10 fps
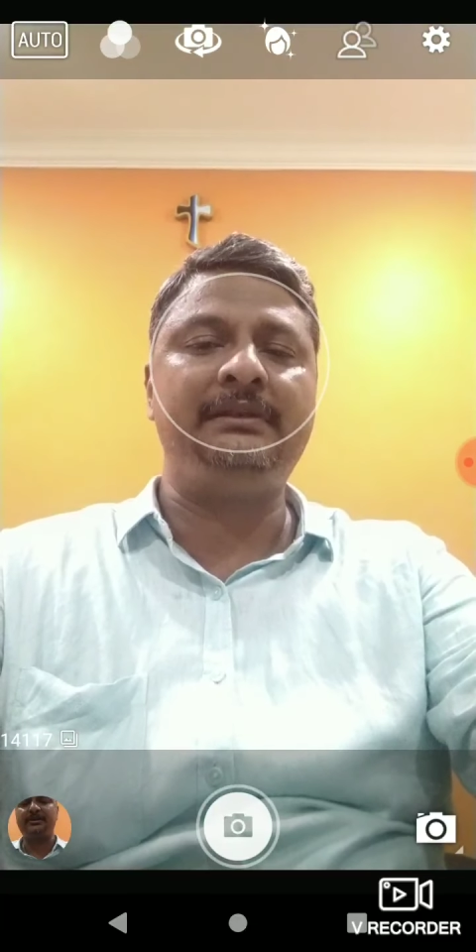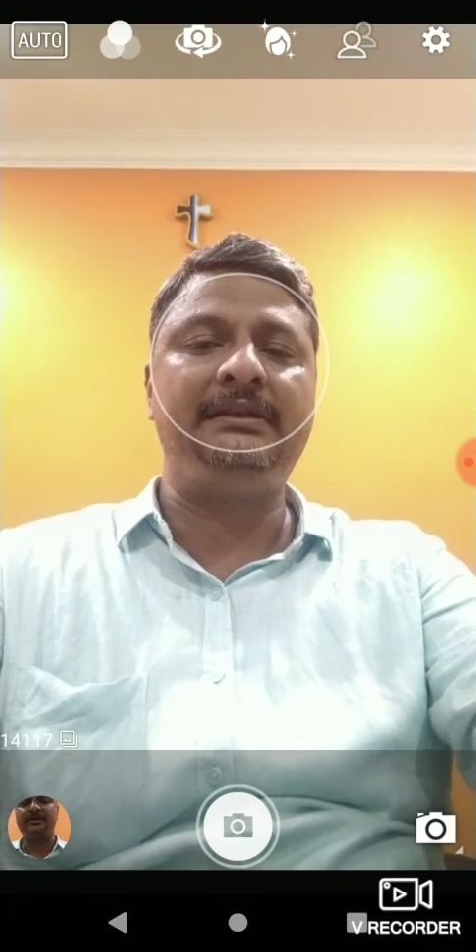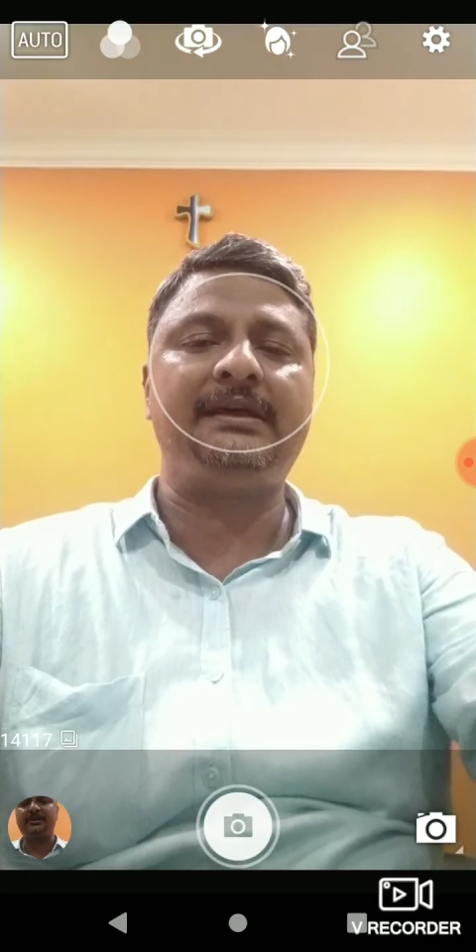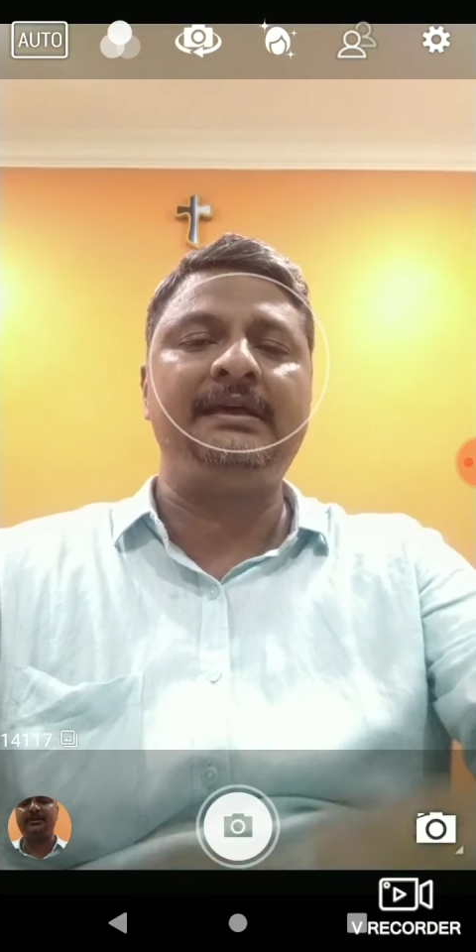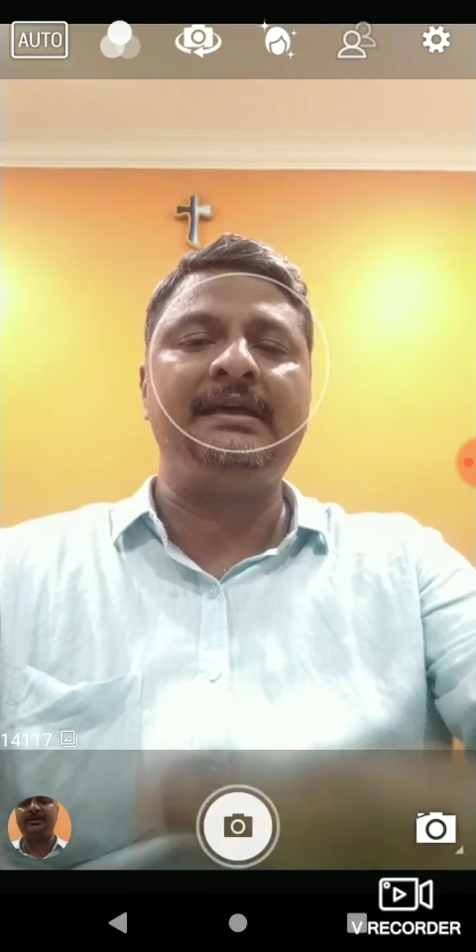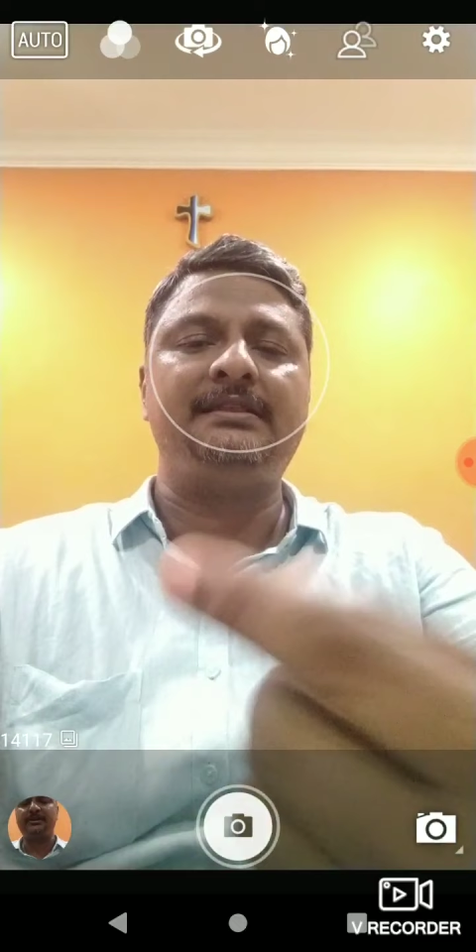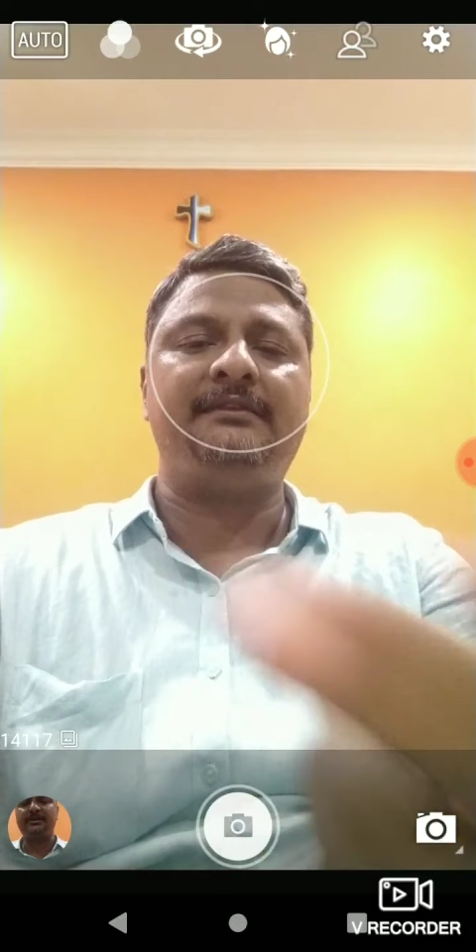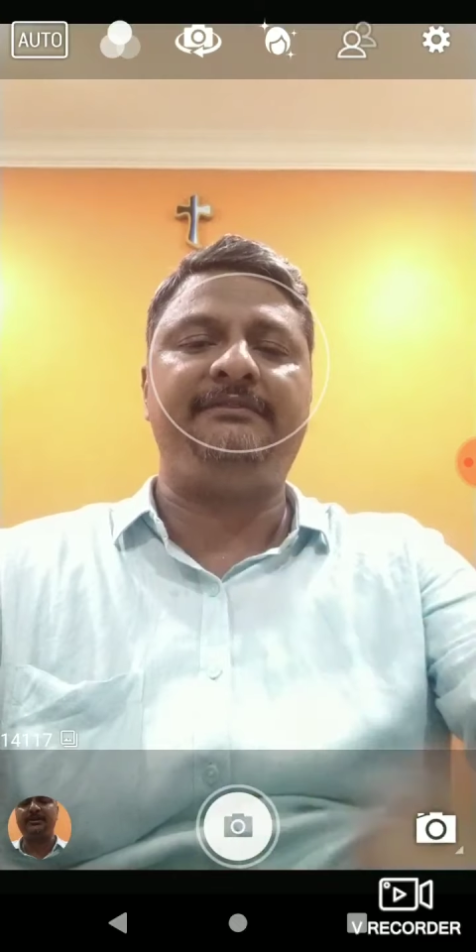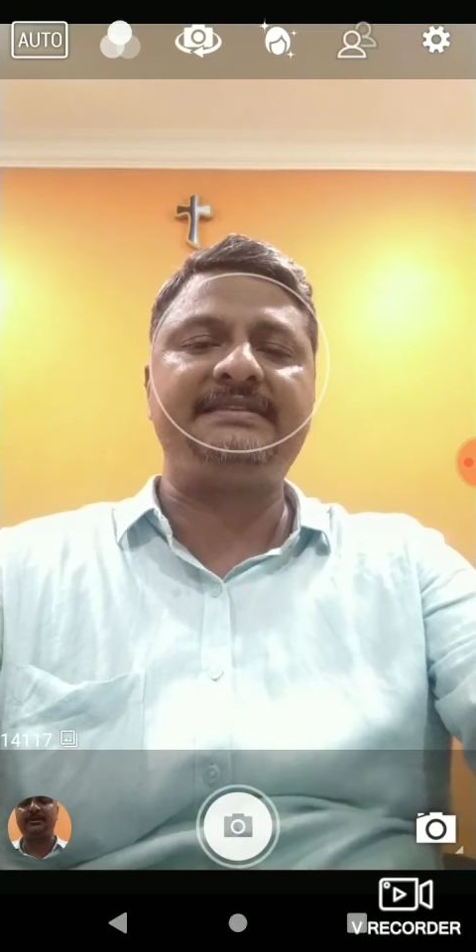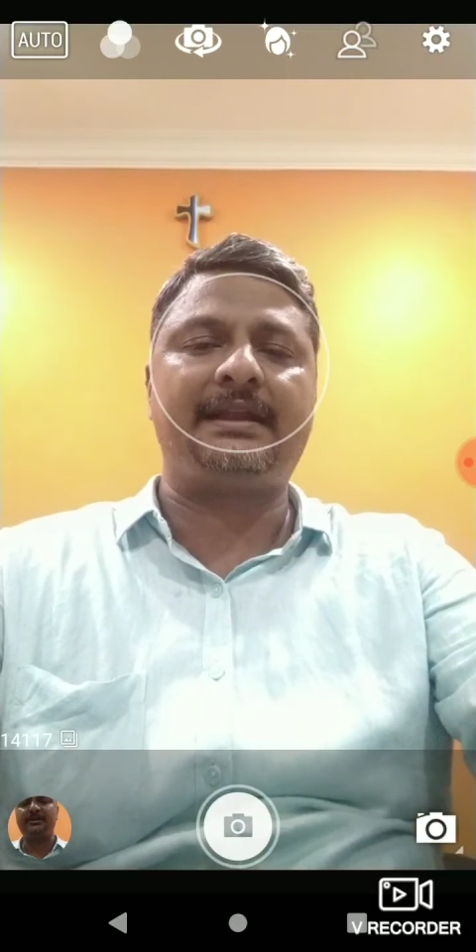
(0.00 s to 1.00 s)
the face
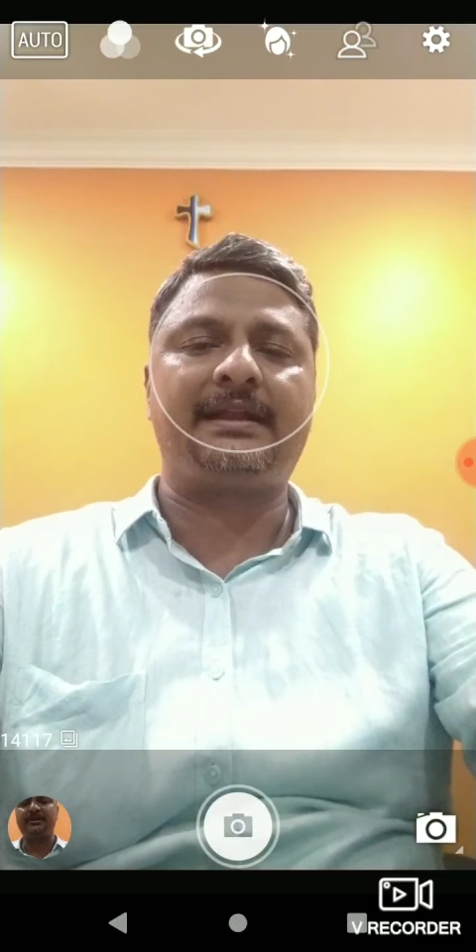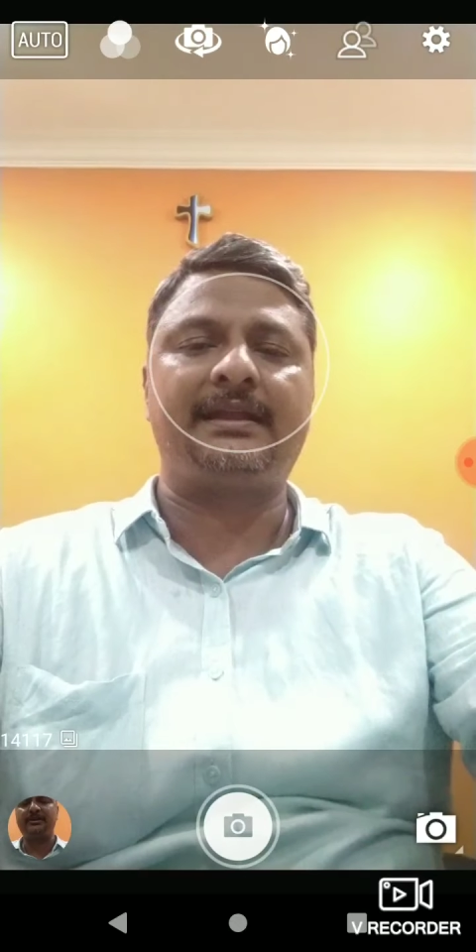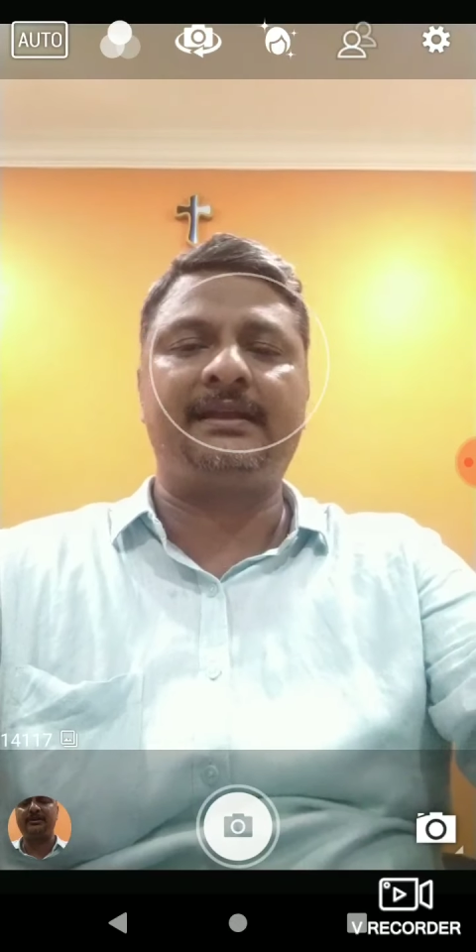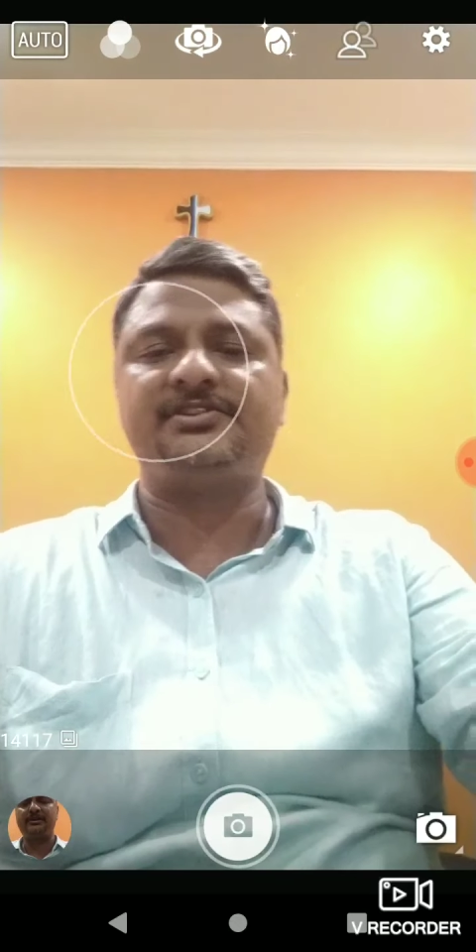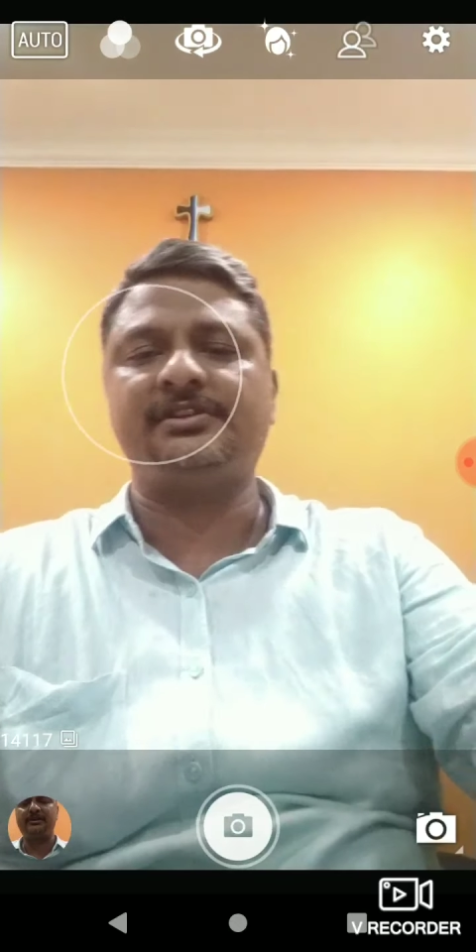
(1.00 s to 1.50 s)
recognition.